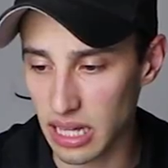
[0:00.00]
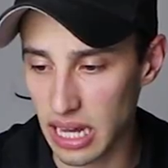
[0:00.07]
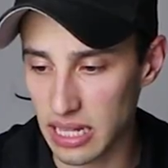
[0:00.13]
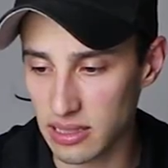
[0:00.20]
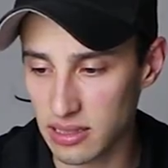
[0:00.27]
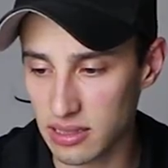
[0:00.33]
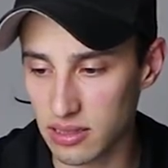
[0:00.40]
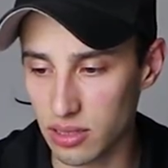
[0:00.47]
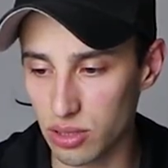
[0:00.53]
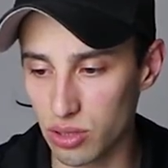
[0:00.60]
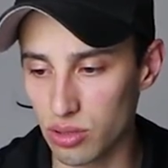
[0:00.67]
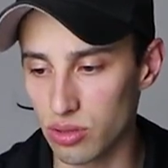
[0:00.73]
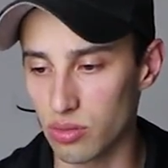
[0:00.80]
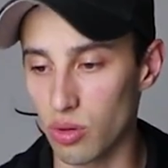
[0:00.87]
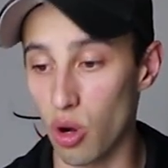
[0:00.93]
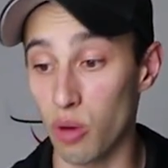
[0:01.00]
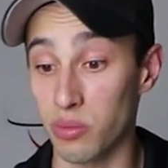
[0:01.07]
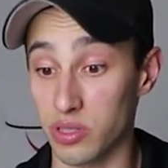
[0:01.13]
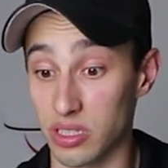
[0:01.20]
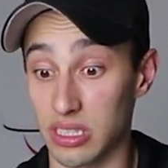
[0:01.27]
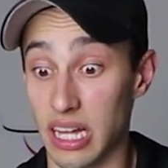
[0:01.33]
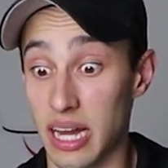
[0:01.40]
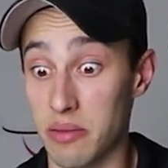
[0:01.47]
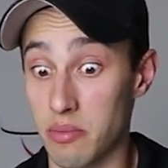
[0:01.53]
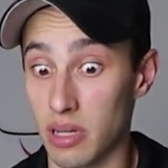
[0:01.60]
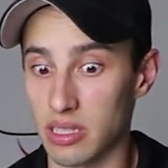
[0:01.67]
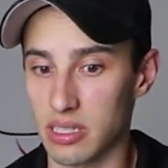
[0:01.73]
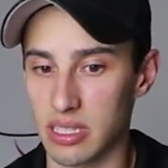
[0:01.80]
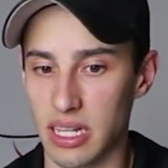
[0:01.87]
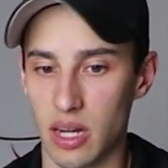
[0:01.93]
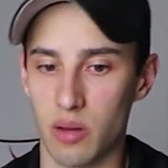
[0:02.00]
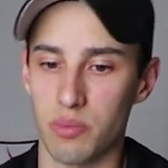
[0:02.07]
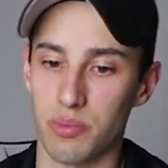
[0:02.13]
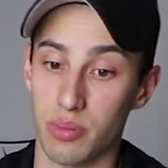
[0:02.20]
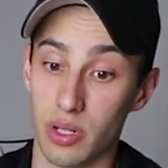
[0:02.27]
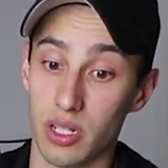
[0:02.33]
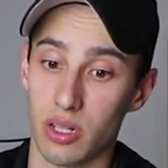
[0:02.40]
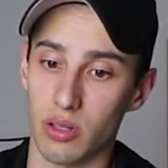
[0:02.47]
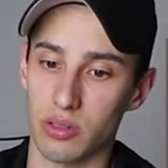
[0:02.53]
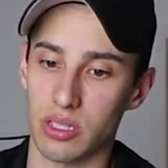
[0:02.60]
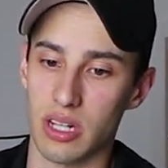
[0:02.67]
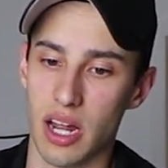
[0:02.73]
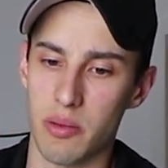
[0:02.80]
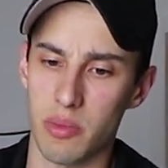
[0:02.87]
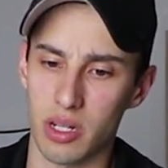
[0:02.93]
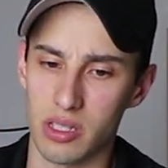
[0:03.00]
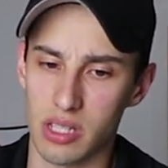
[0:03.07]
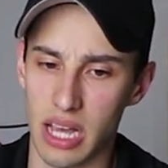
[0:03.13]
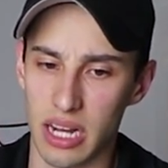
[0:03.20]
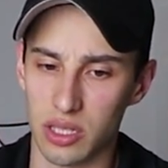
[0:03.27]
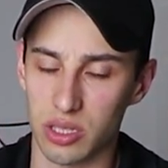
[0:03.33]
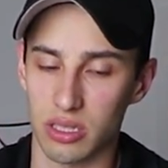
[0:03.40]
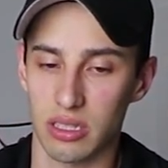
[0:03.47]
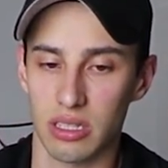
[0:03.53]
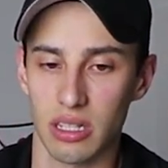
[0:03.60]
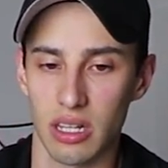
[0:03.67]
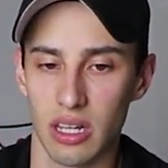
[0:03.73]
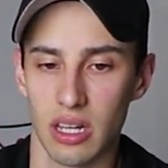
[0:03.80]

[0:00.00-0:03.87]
8 to almost 9 months now, pretty close to 9 months actually.